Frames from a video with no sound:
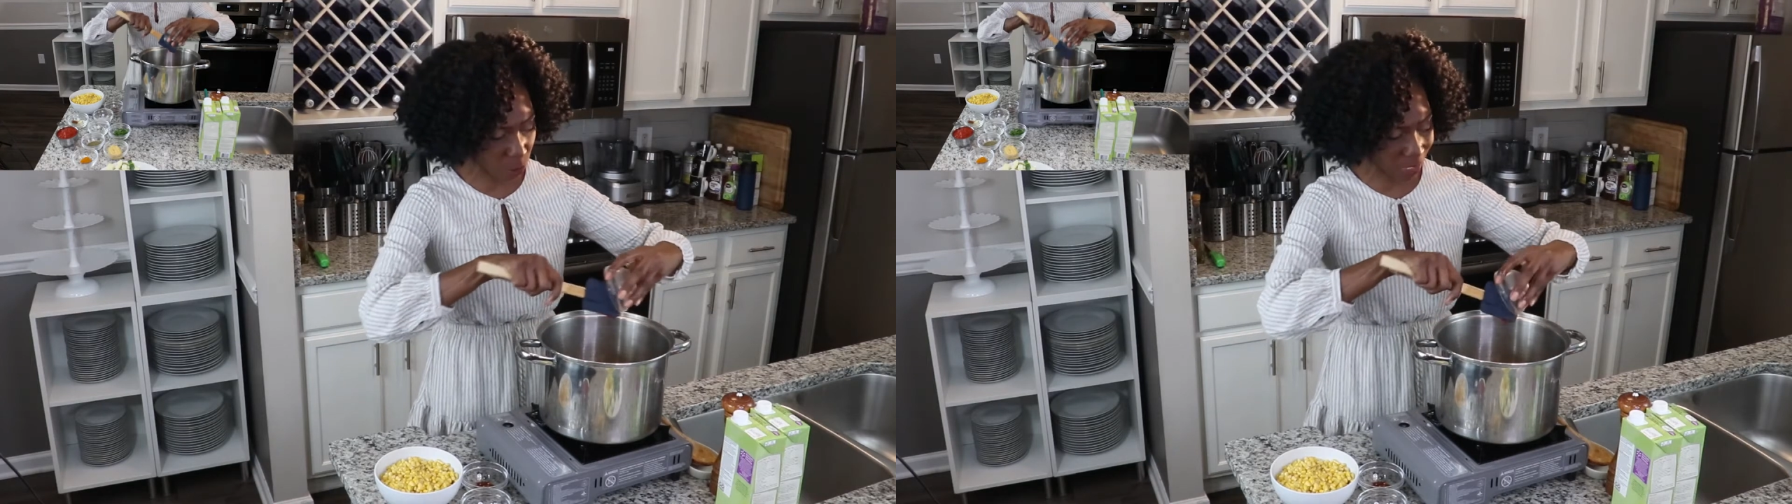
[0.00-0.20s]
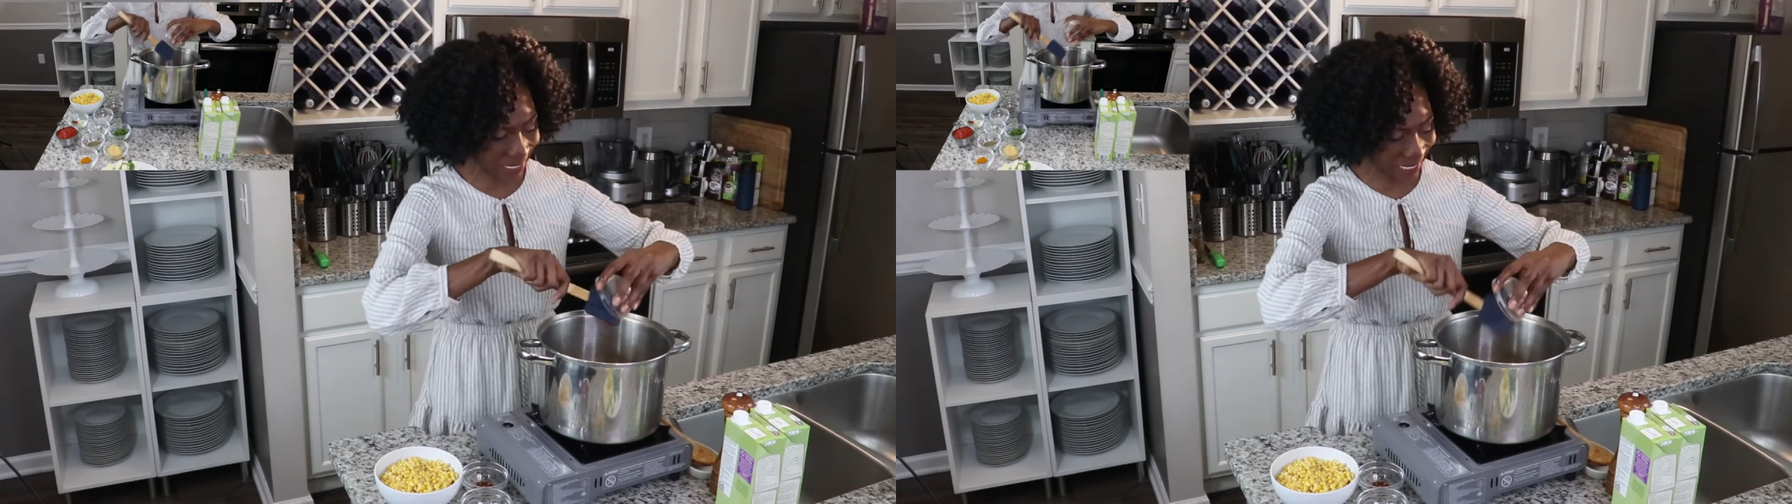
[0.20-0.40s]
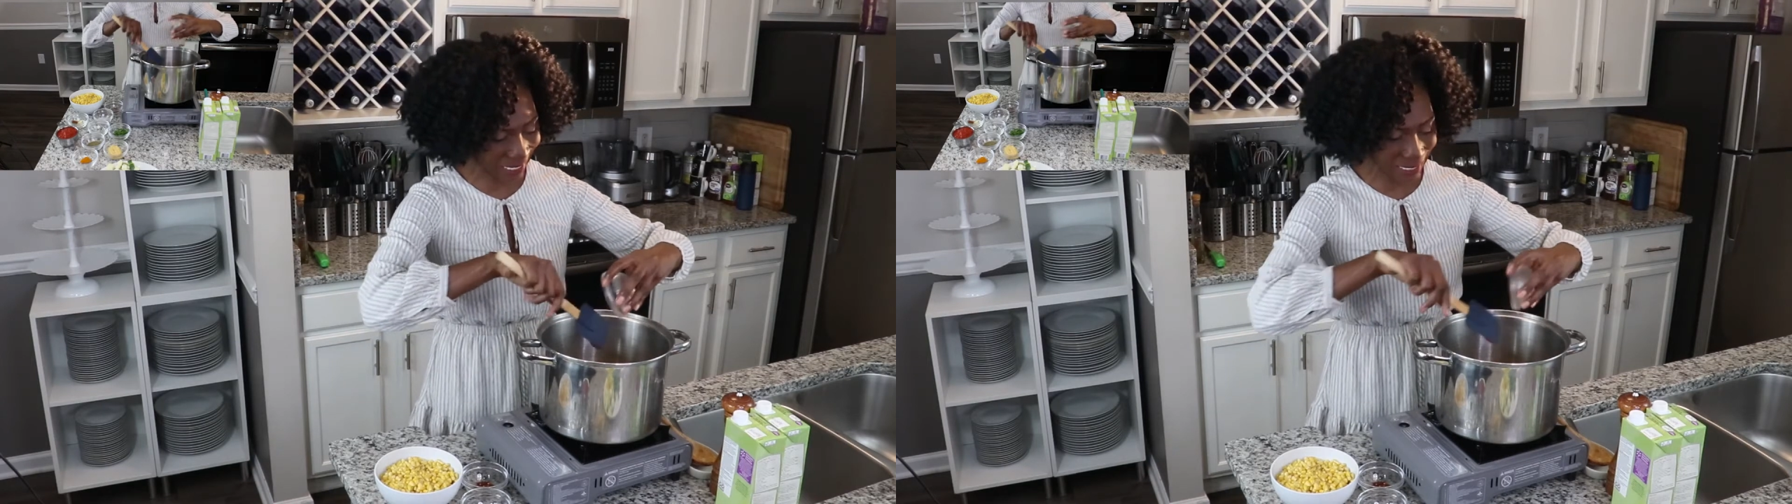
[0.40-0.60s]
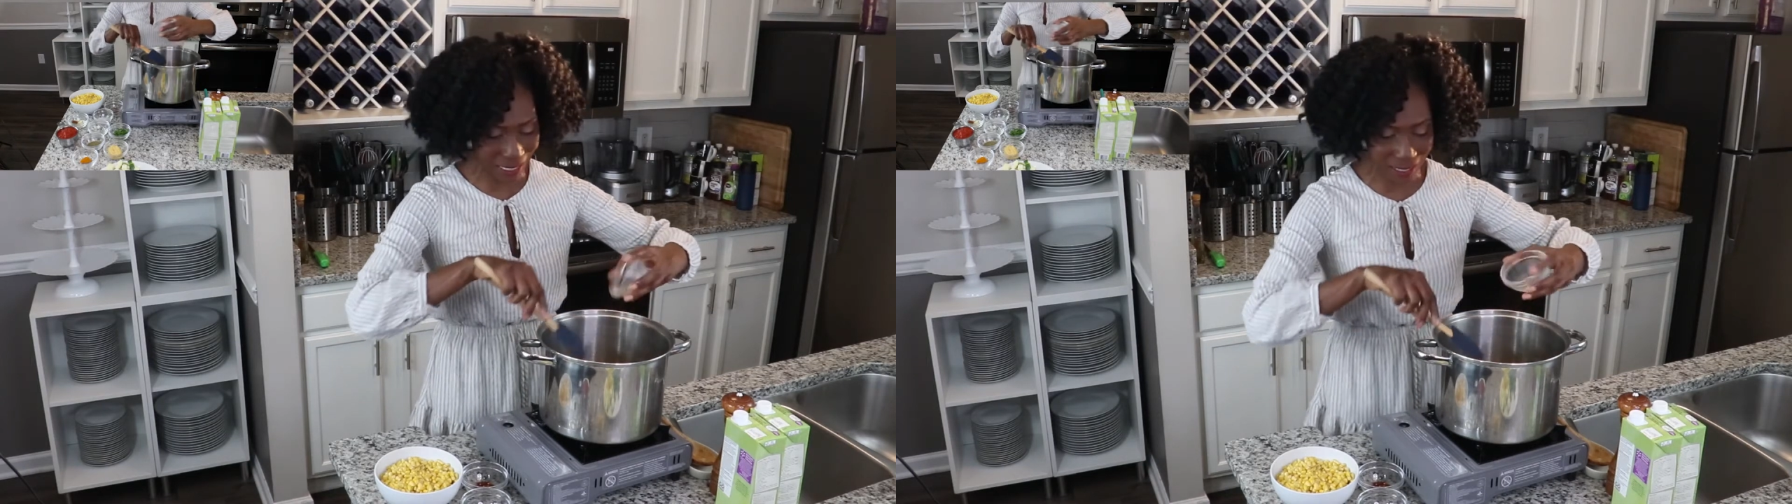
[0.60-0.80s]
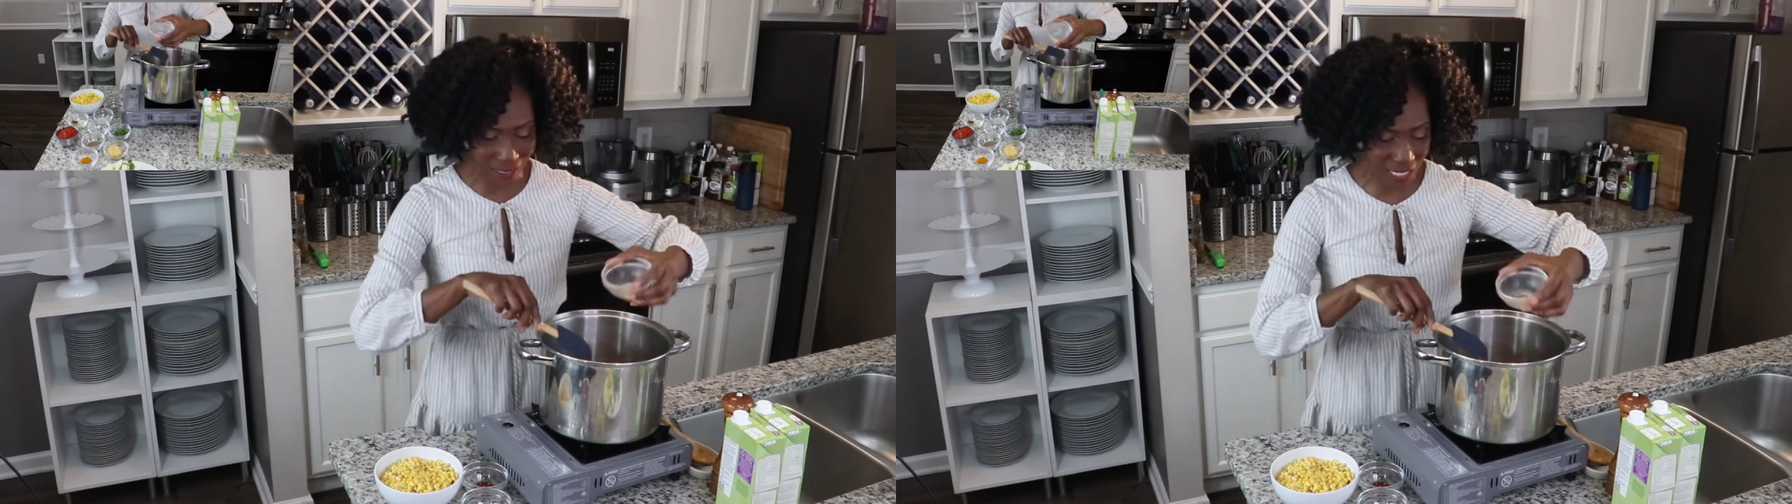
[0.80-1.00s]
want
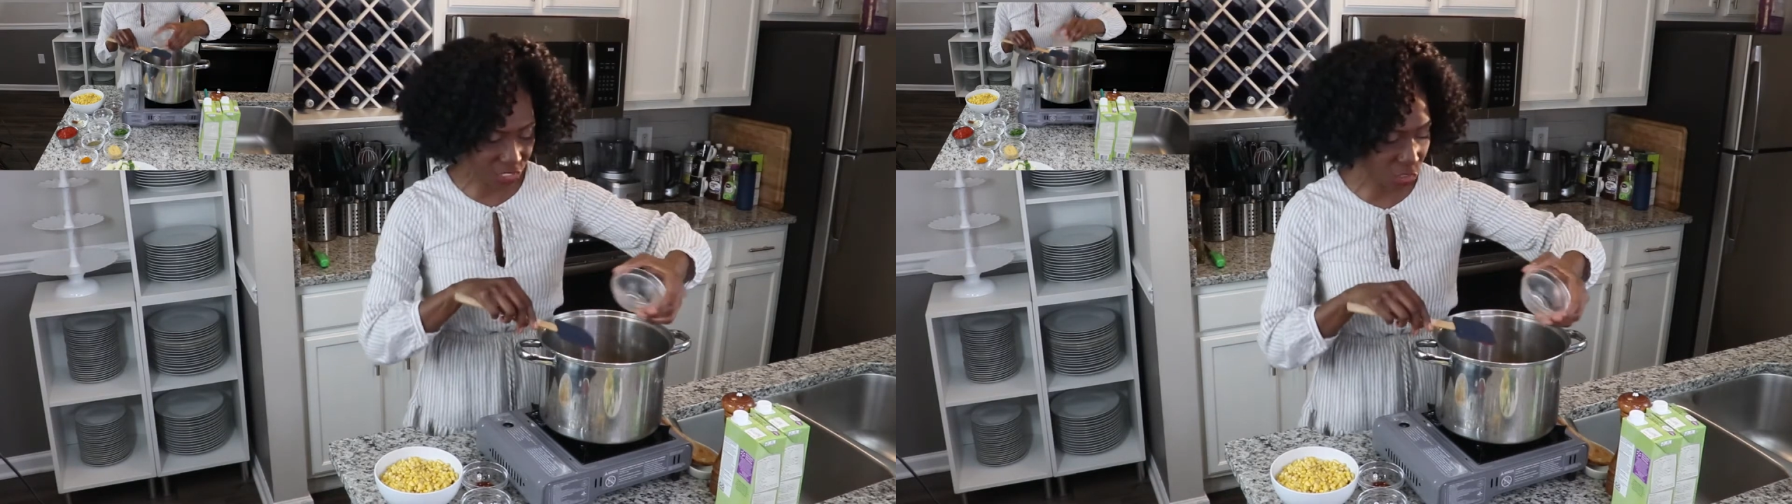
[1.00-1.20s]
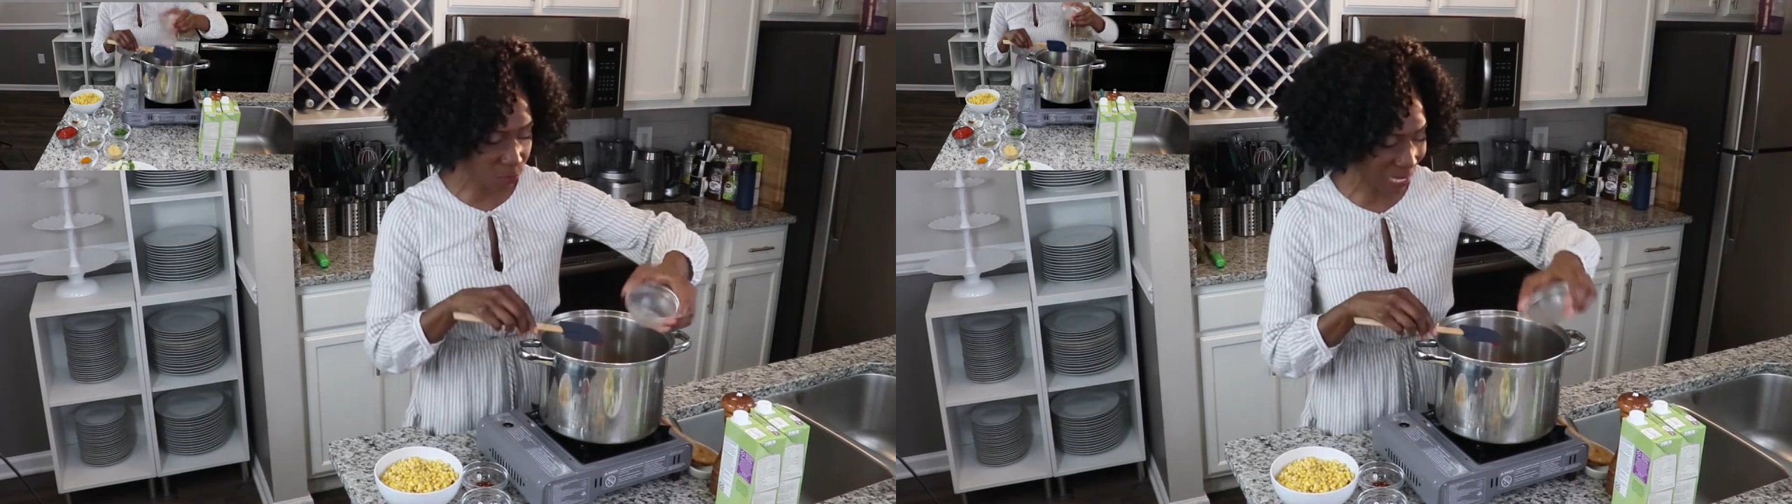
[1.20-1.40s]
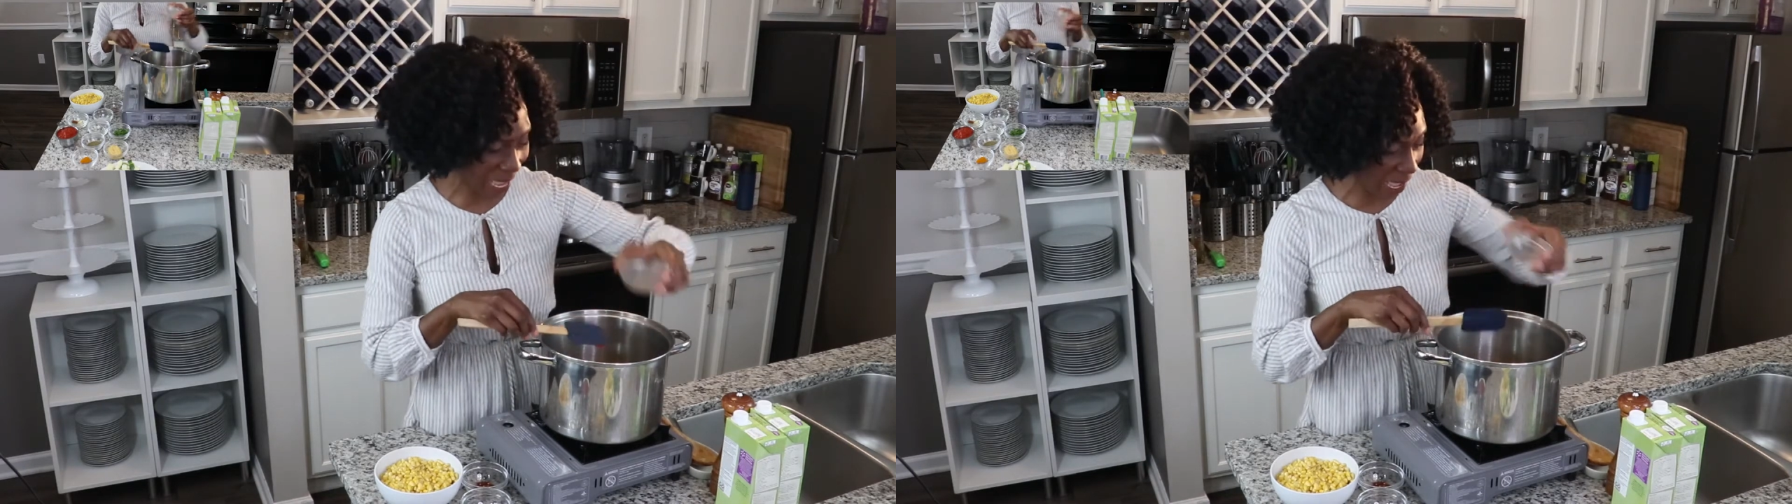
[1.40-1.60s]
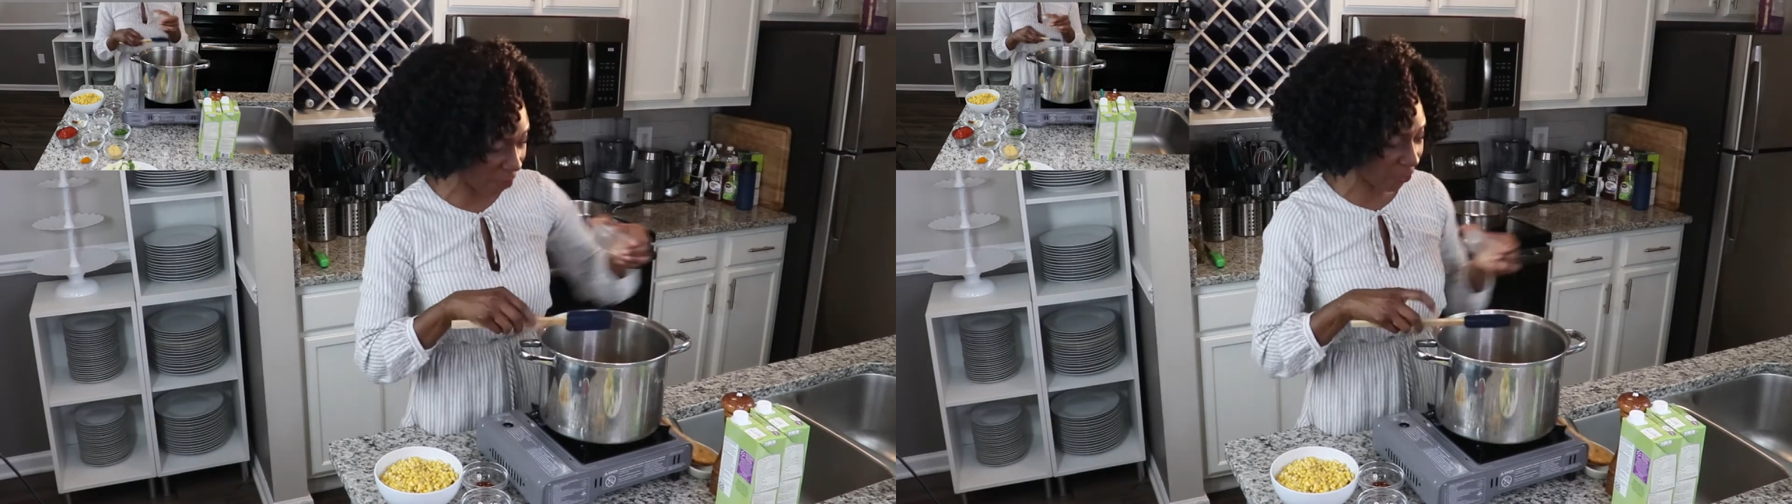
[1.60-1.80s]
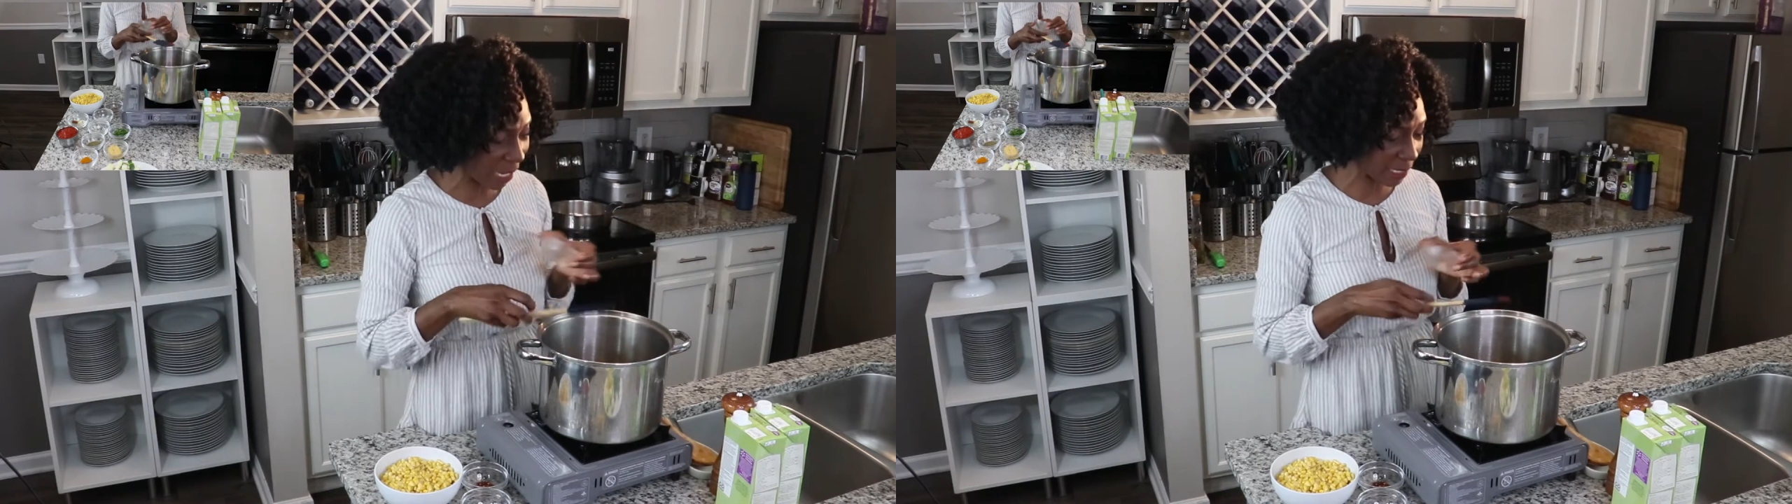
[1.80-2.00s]
this soup to
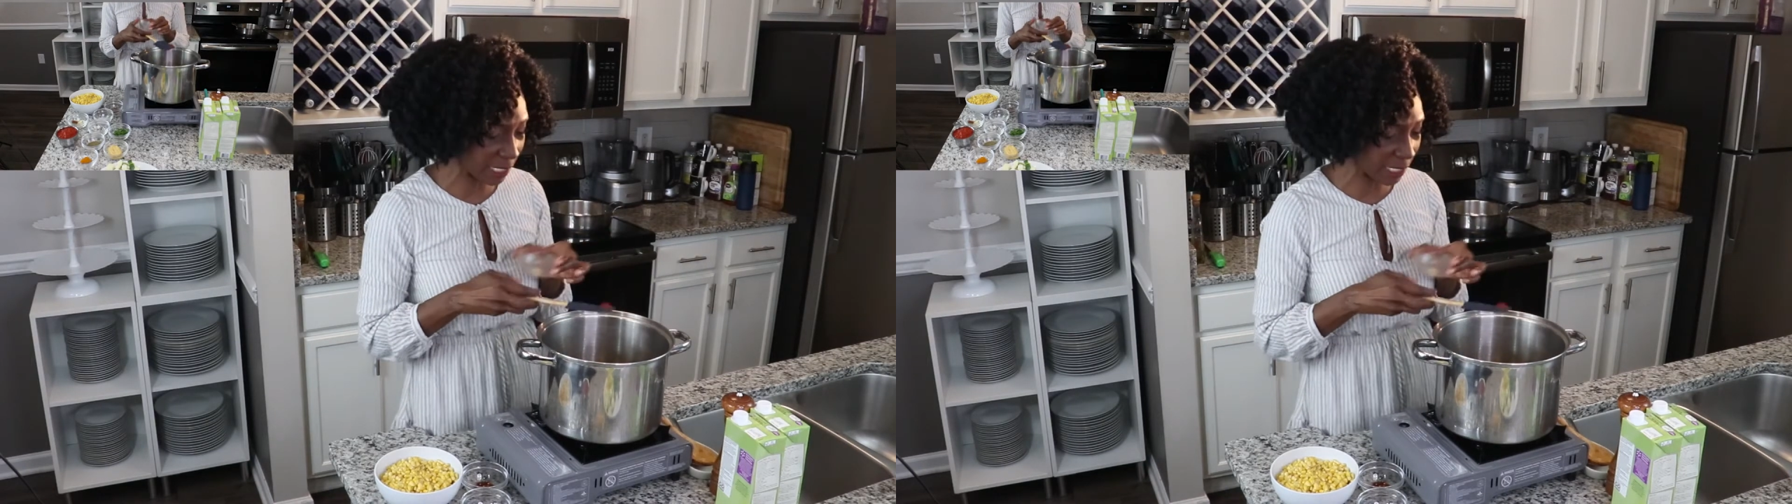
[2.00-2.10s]
have a